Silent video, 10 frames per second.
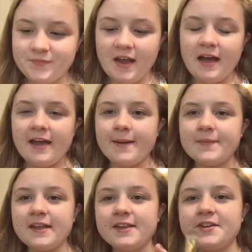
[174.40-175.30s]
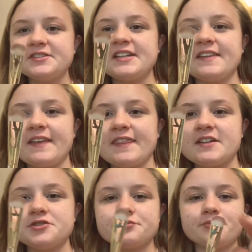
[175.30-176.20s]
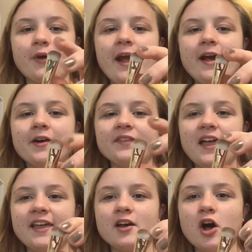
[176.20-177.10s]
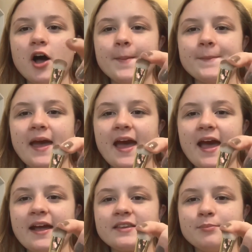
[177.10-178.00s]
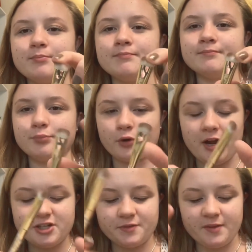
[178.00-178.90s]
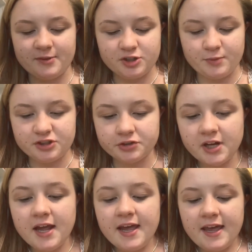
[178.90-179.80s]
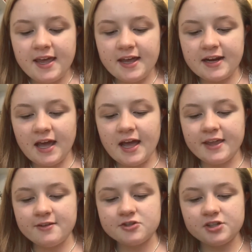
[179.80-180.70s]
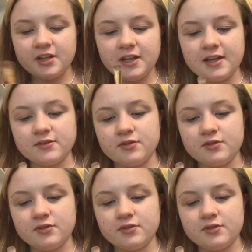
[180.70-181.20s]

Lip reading: I am then using like this round, like compact brush with a bunch of bristles. And I usually like to